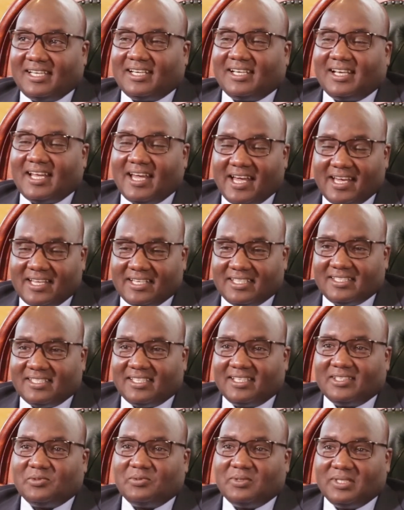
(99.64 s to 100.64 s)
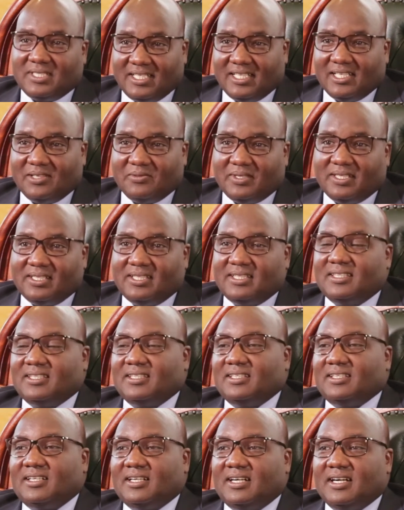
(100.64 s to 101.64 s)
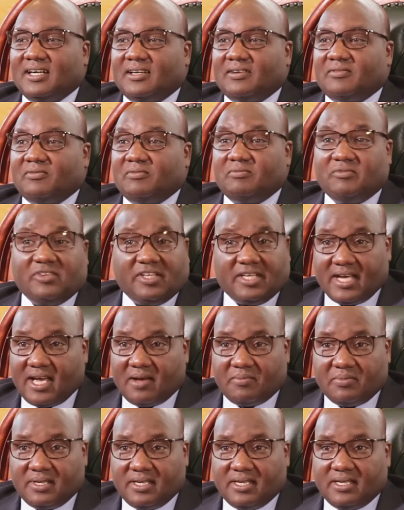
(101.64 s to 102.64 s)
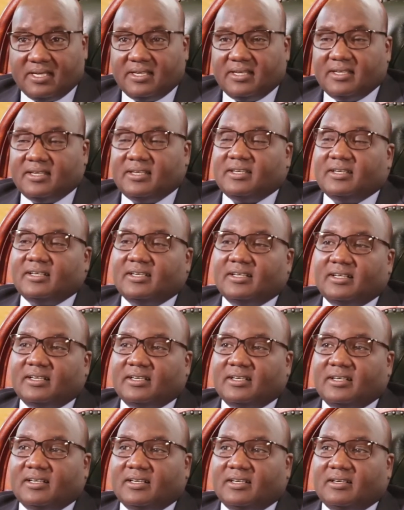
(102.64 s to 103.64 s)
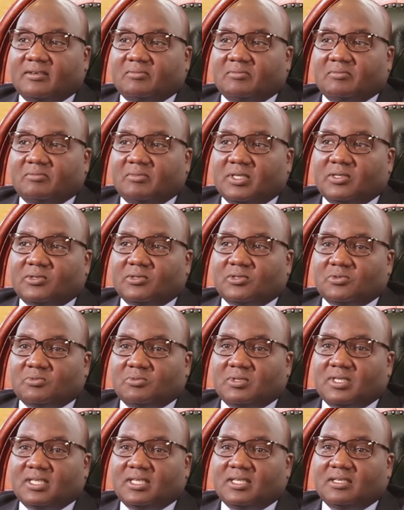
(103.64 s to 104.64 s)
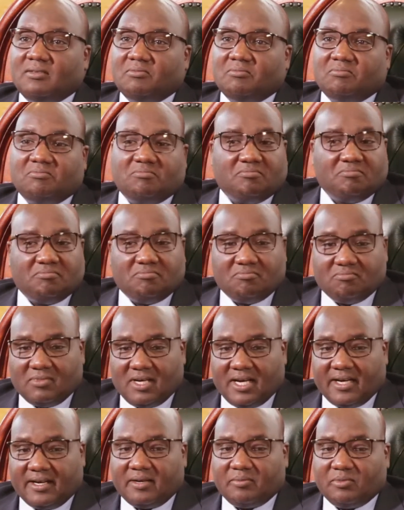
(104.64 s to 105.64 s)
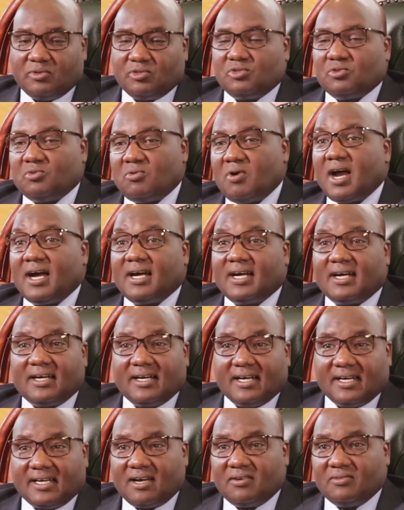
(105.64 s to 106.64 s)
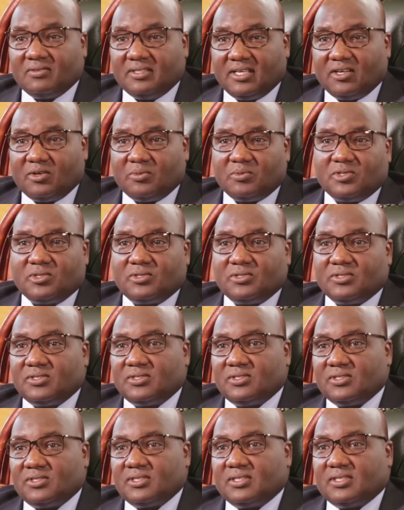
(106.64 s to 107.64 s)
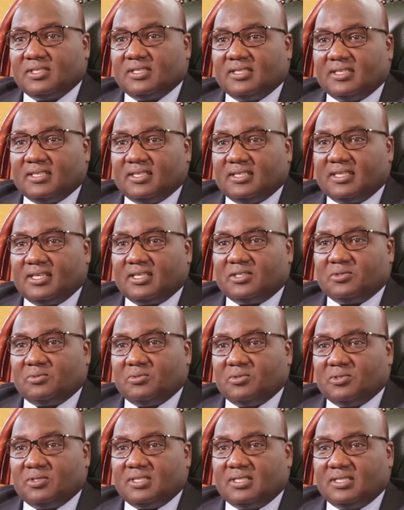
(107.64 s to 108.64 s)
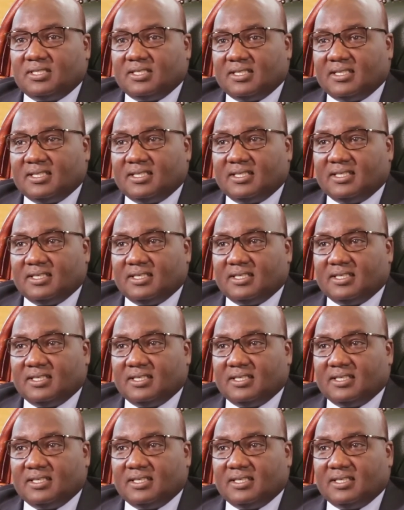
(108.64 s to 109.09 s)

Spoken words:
The clients that we deal with are very happy because we are able to work around the options that would